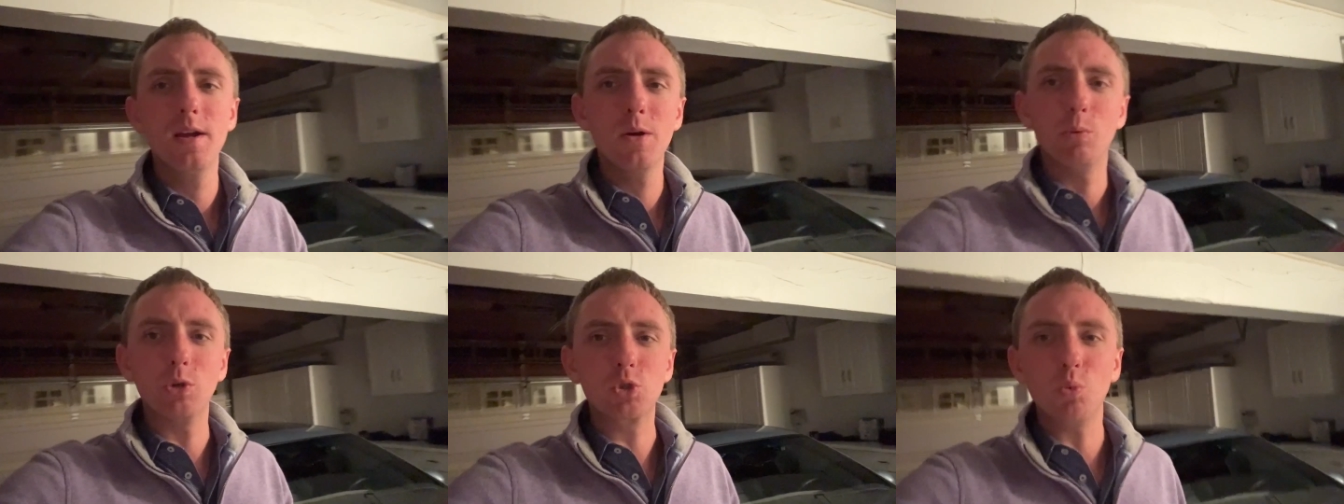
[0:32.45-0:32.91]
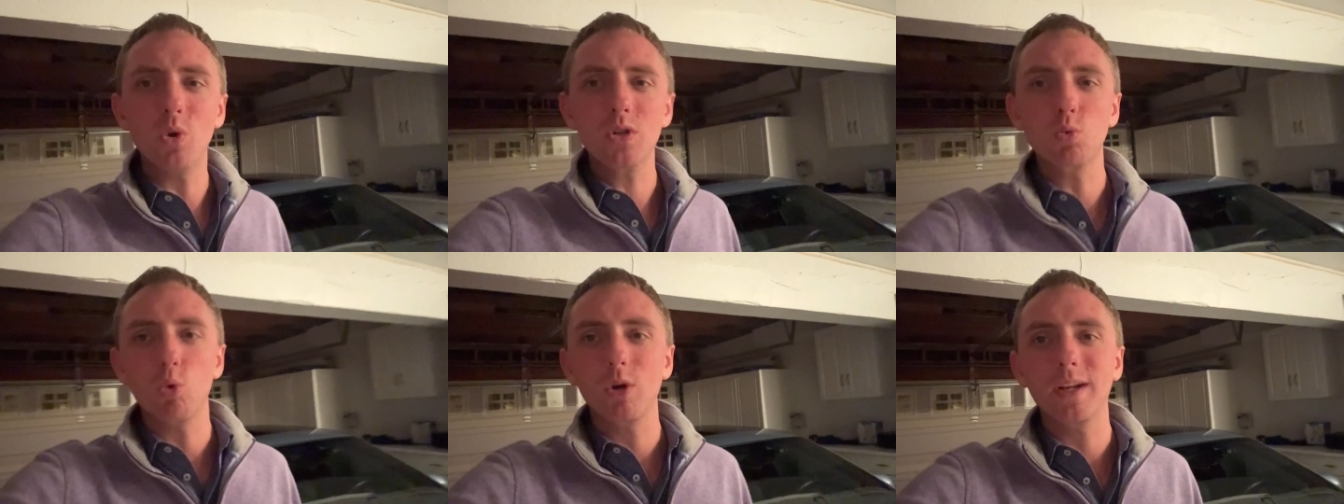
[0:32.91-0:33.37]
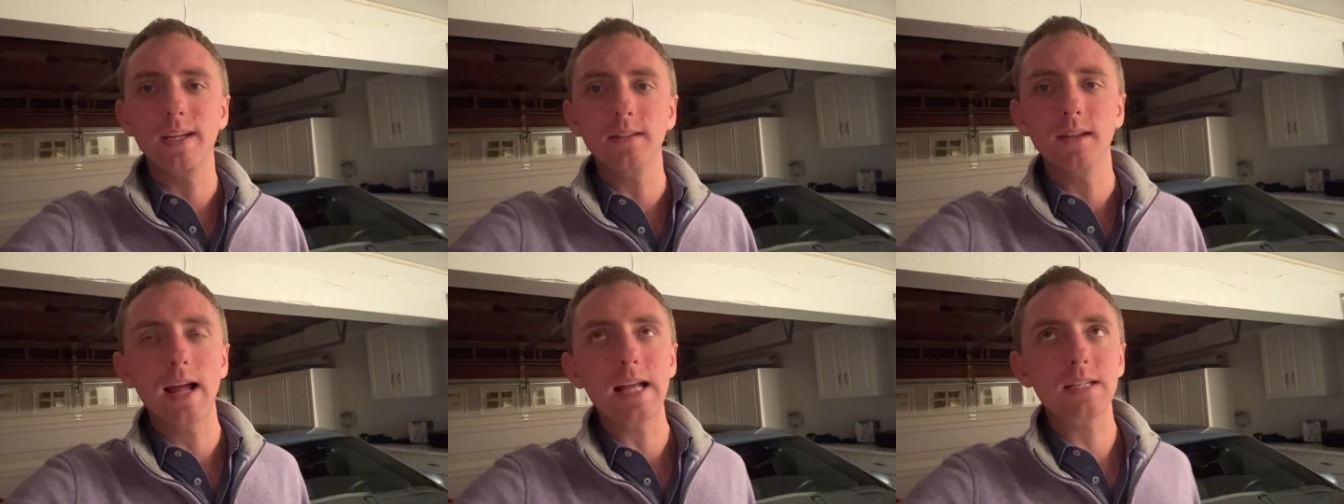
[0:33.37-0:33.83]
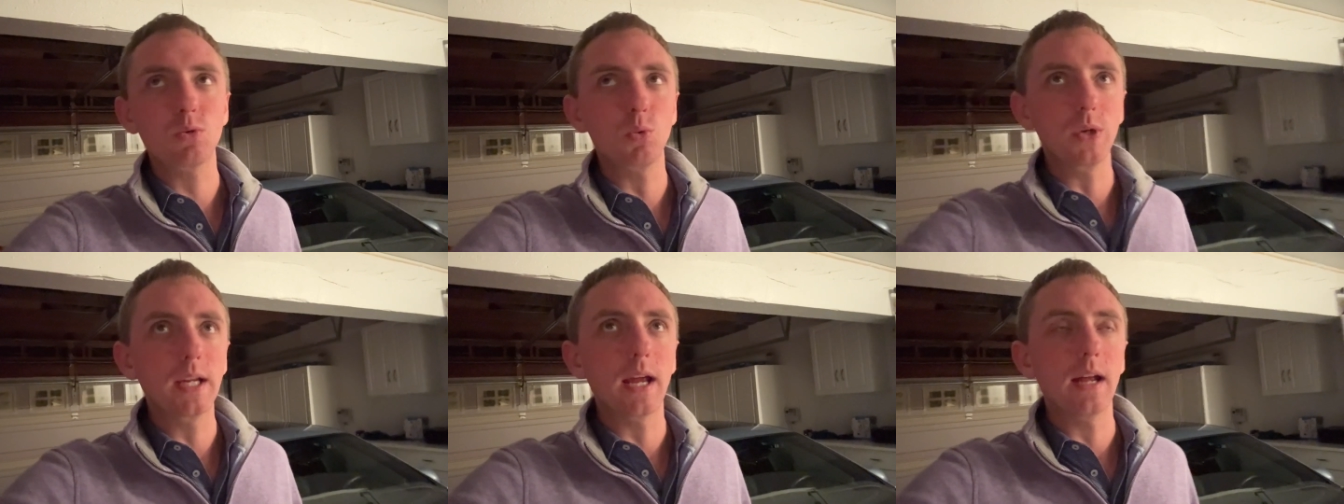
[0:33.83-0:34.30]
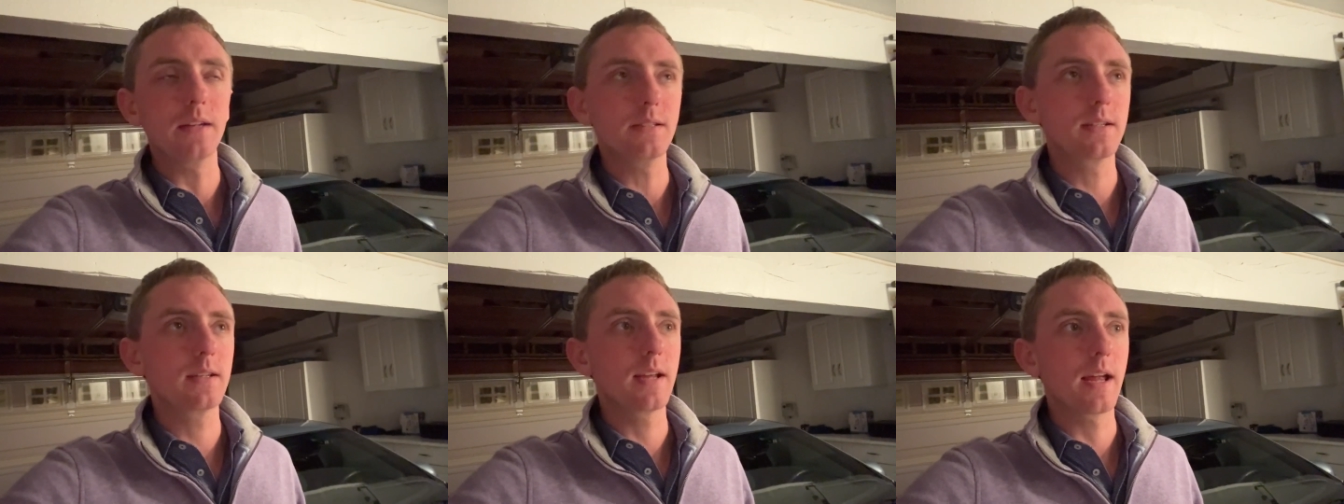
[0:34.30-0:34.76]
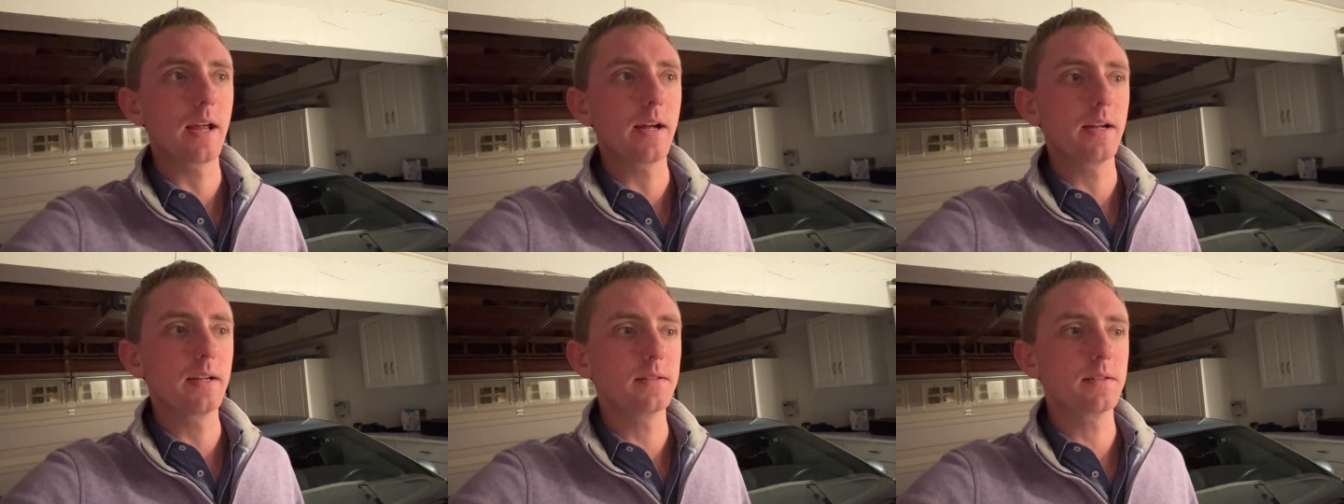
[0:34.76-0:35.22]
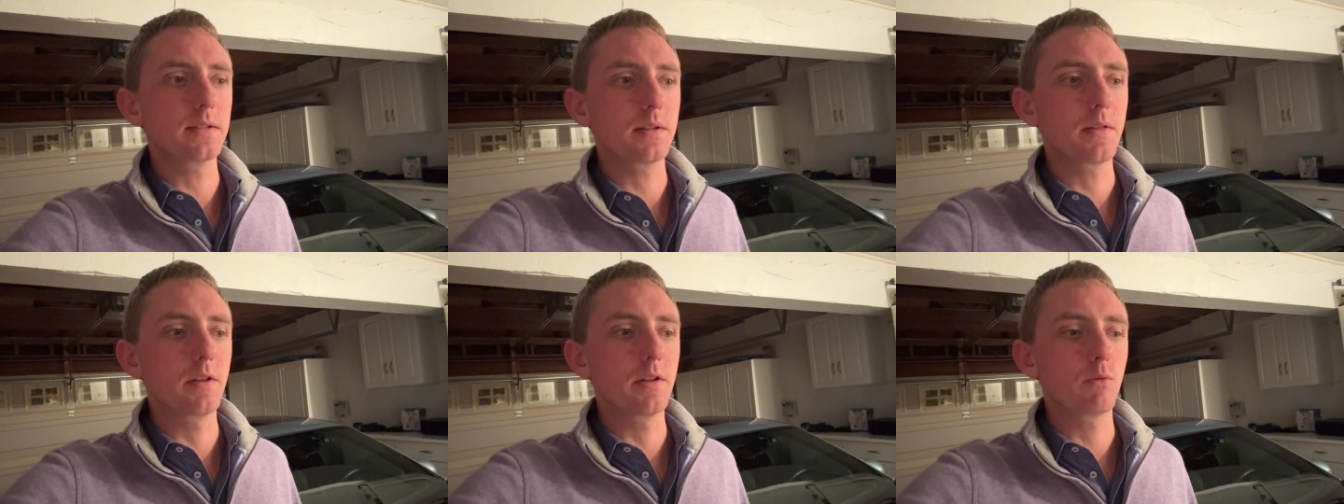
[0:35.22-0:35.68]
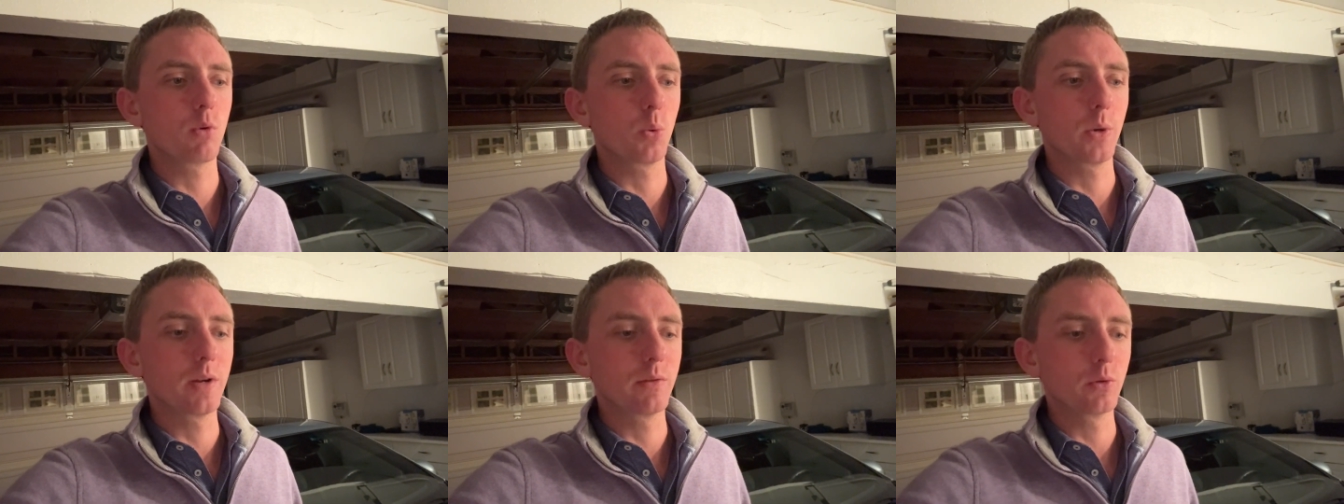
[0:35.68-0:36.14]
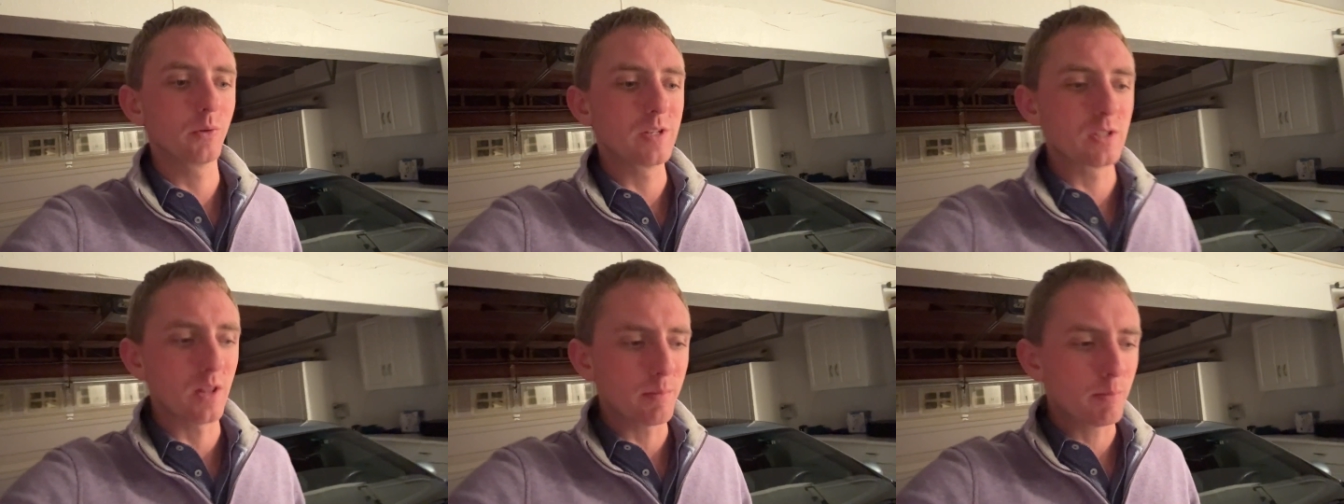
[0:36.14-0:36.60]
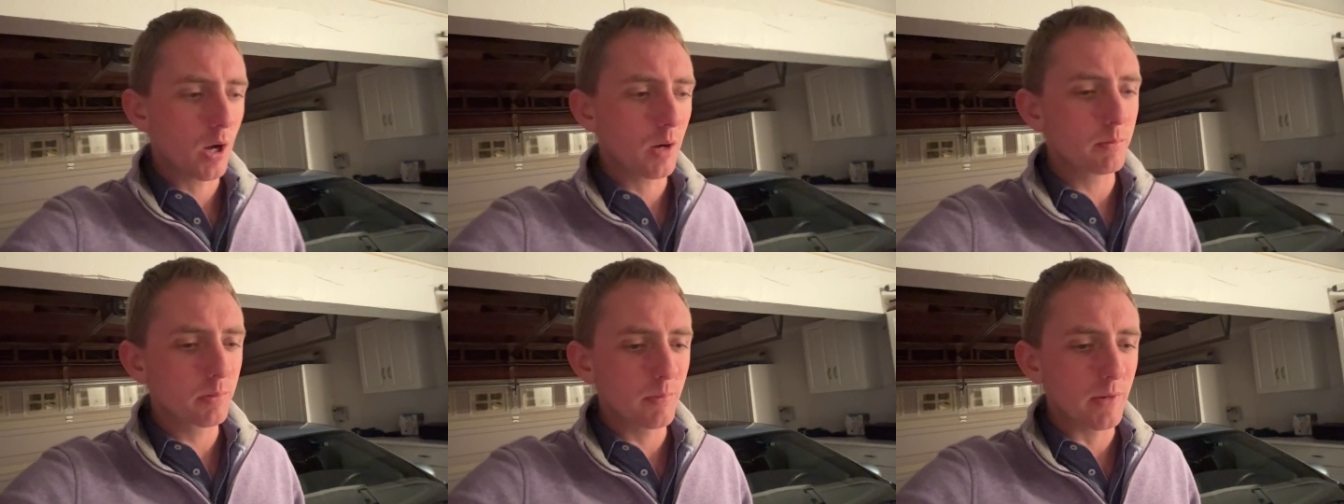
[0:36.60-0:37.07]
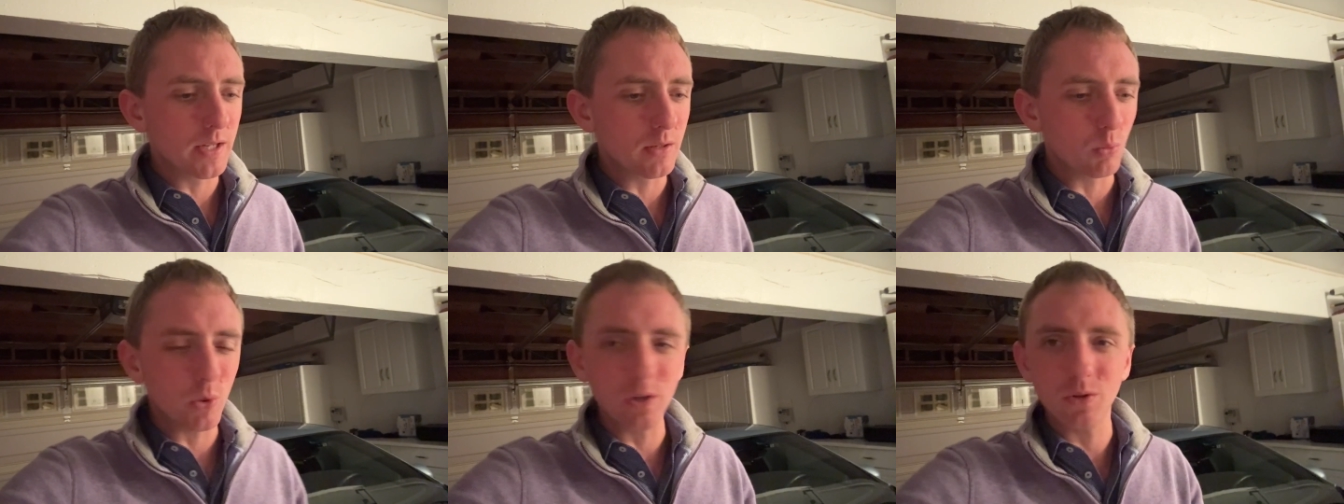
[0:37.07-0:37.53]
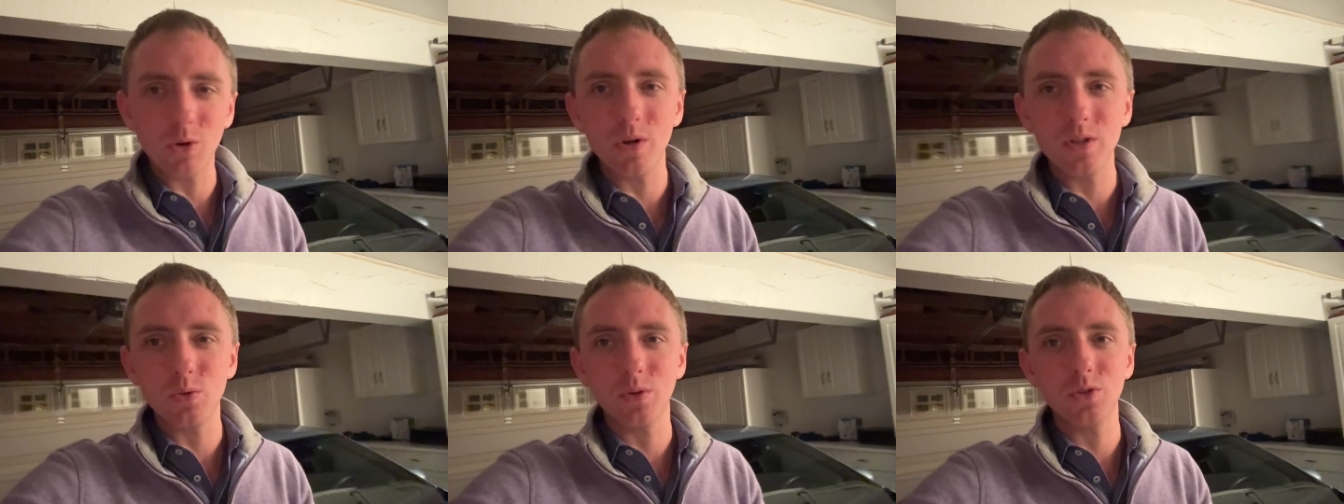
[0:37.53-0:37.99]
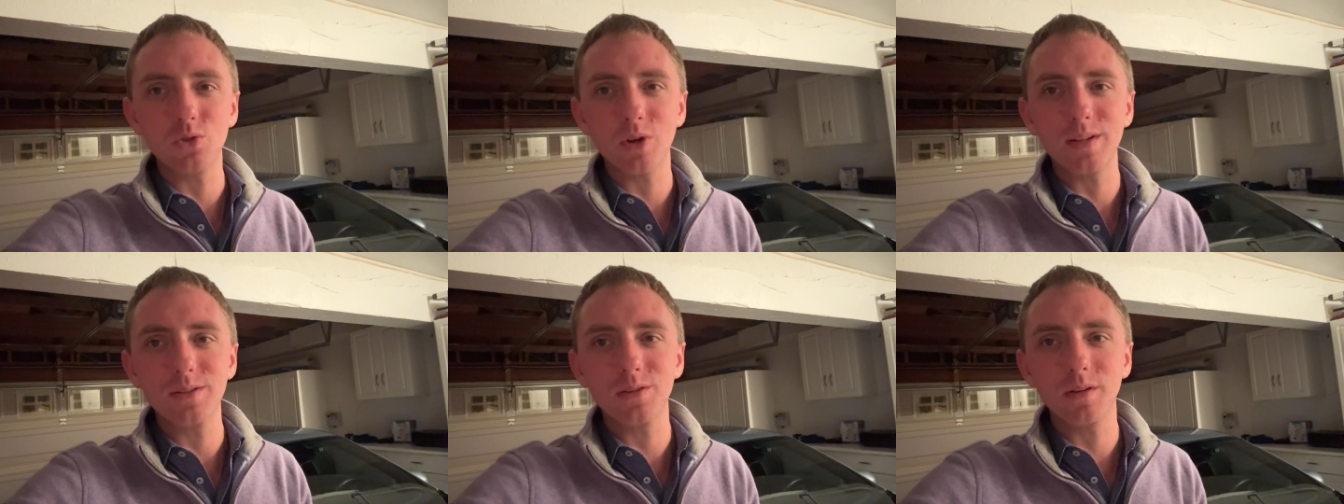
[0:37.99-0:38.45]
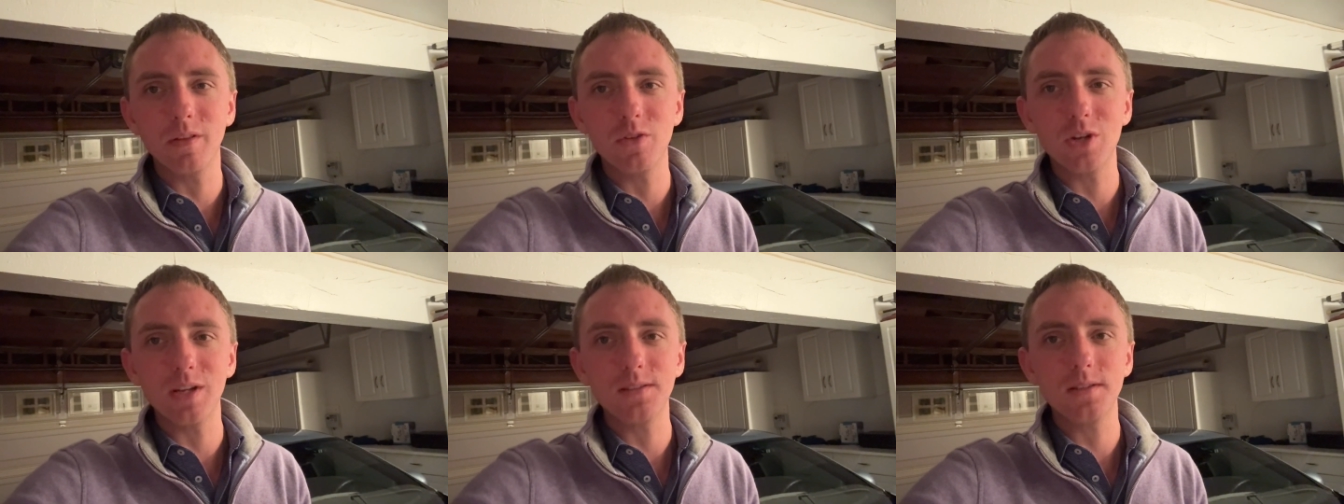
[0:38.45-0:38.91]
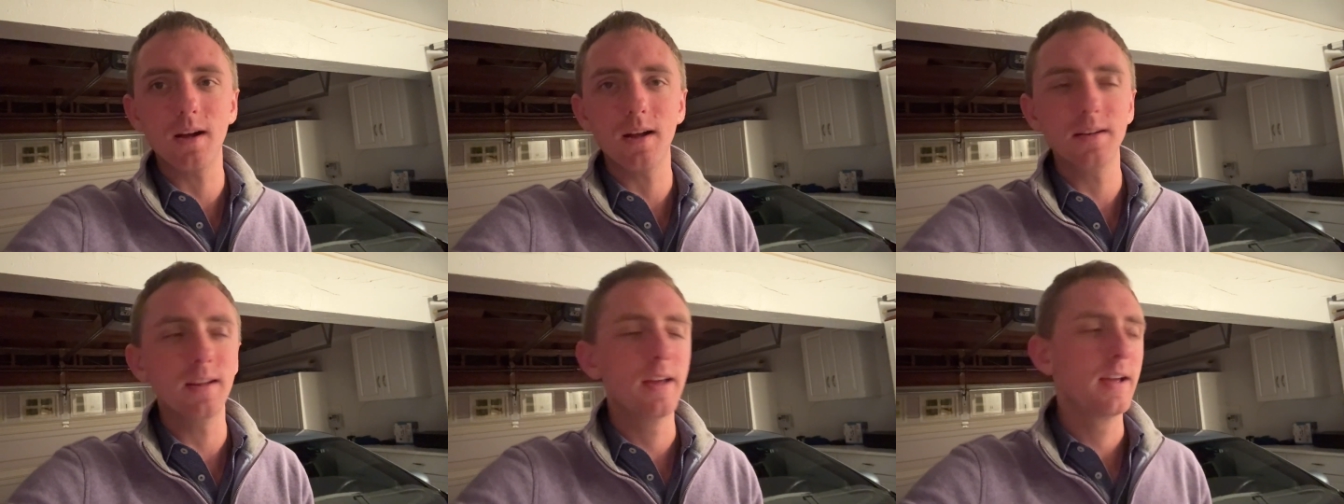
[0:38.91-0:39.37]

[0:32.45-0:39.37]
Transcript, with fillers: which was working last weekend and then for whatever reason the pump made a weird noise when you tried to turn the jets on